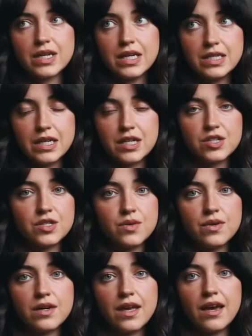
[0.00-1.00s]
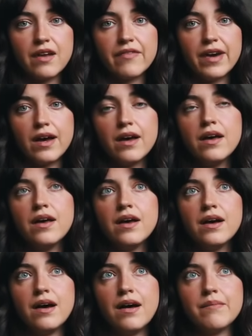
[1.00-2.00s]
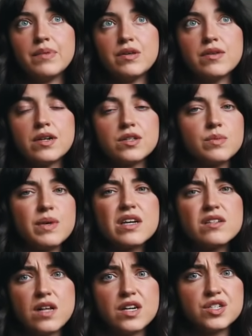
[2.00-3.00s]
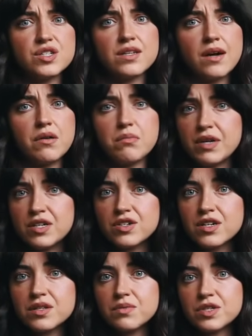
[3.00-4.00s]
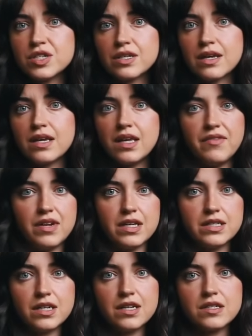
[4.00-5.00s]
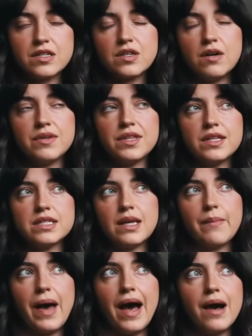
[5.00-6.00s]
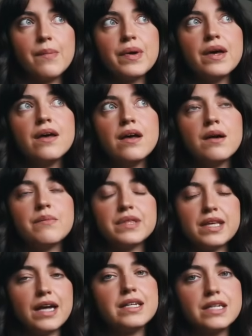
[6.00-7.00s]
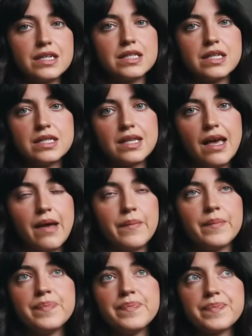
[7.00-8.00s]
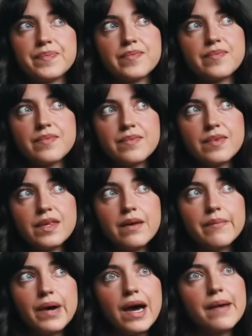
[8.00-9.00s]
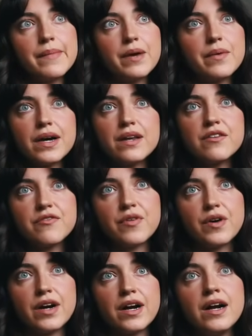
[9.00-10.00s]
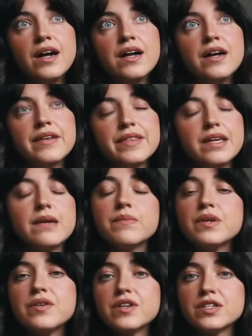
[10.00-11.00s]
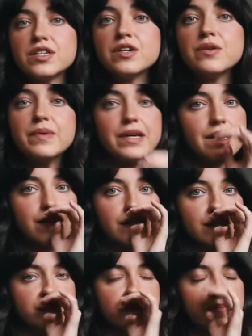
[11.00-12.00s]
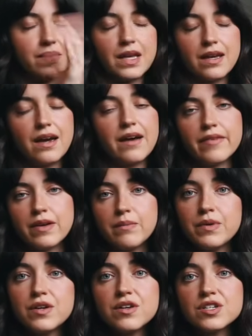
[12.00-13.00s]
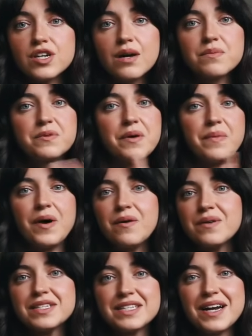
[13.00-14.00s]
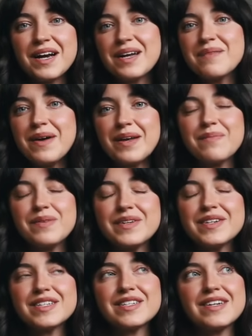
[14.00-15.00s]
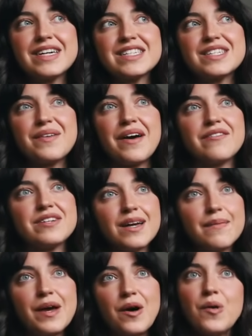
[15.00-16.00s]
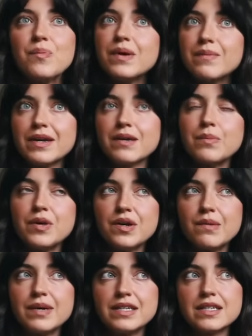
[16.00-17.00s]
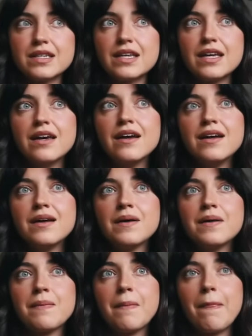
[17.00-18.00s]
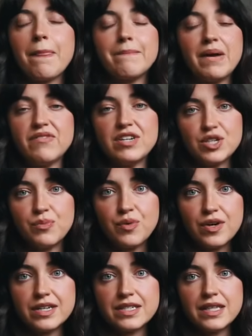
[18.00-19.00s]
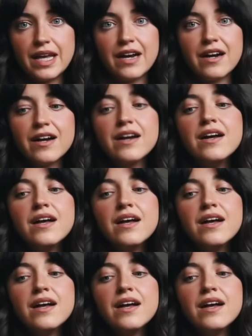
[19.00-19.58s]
easy. I just do it on Canva. But you can also make collages now on Pinterest, which is like even easier because it's all within the same app. But the idea is the same. But I make one for the computer too, because like I have a computer job, so I'm always staring at my computer screen. So every time I open my computer, basically my vision board is there.